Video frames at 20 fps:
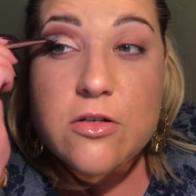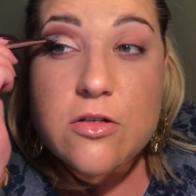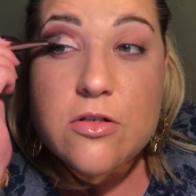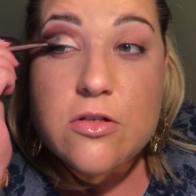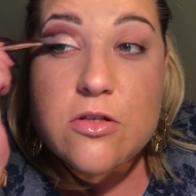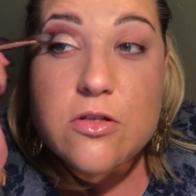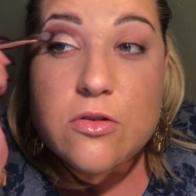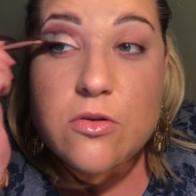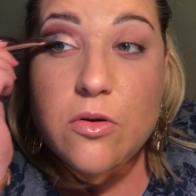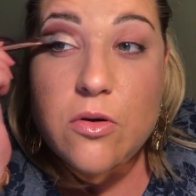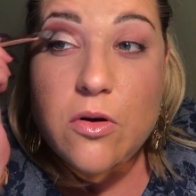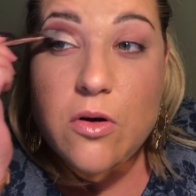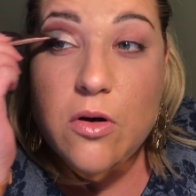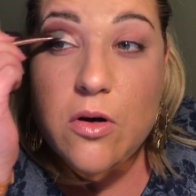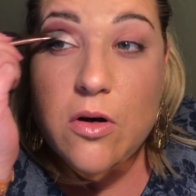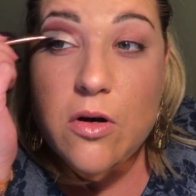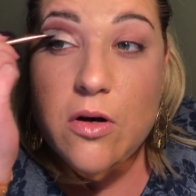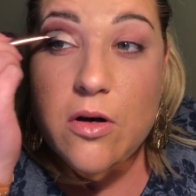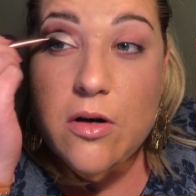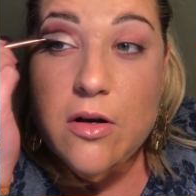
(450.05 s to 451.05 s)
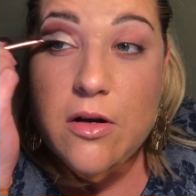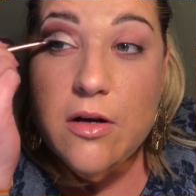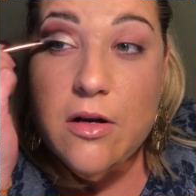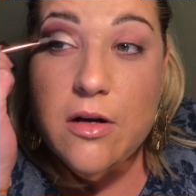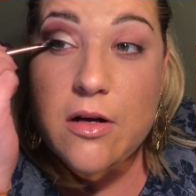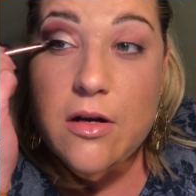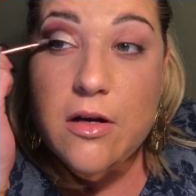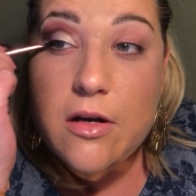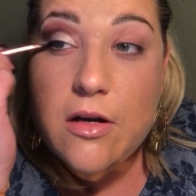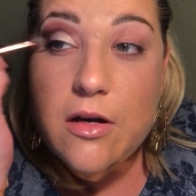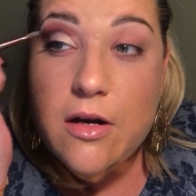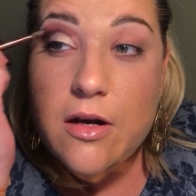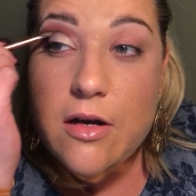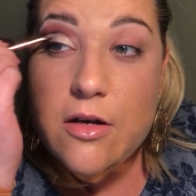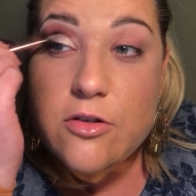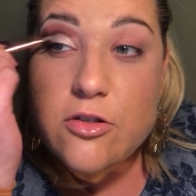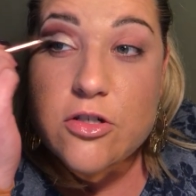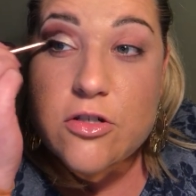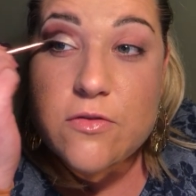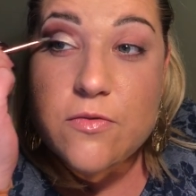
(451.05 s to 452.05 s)
So
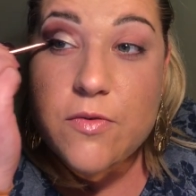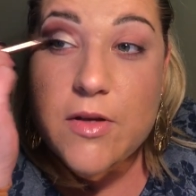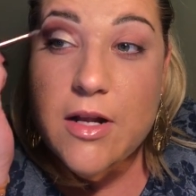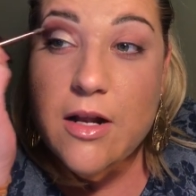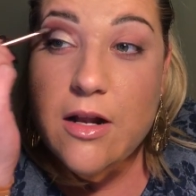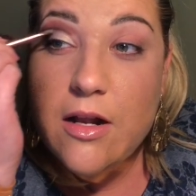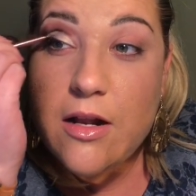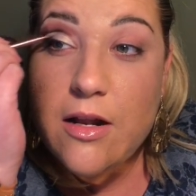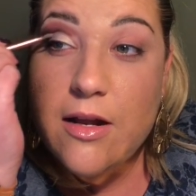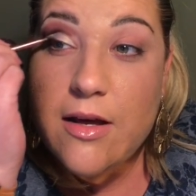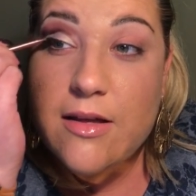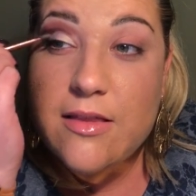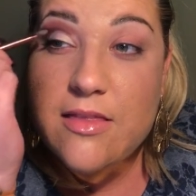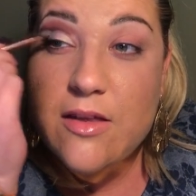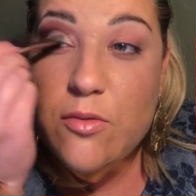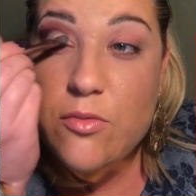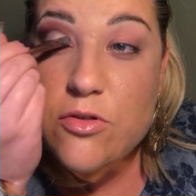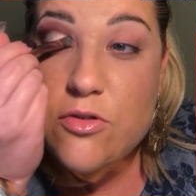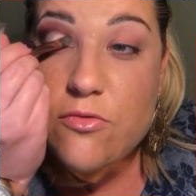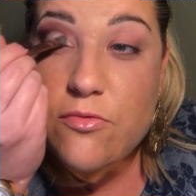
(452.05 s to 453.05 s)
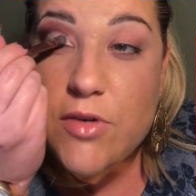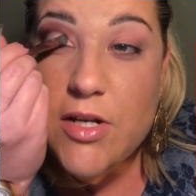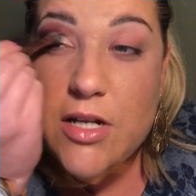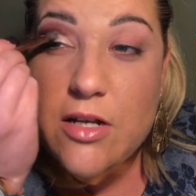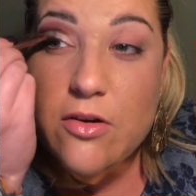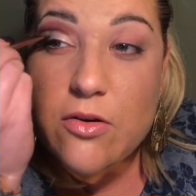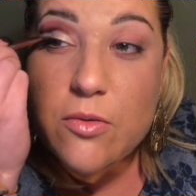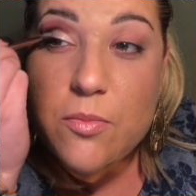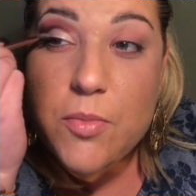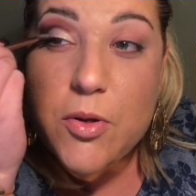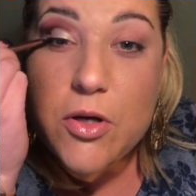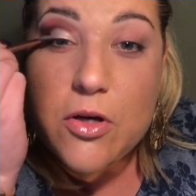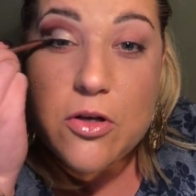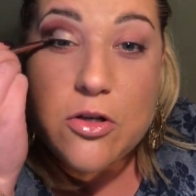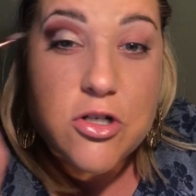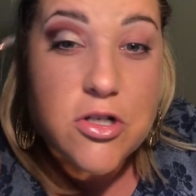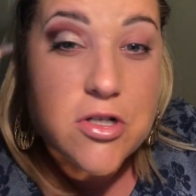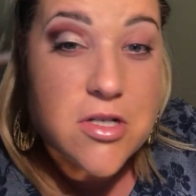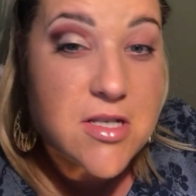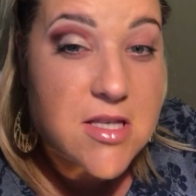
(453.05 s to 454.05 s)
I just feel like that was a really good
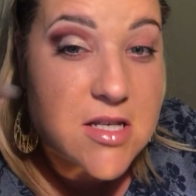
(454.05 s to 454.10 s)
purchase,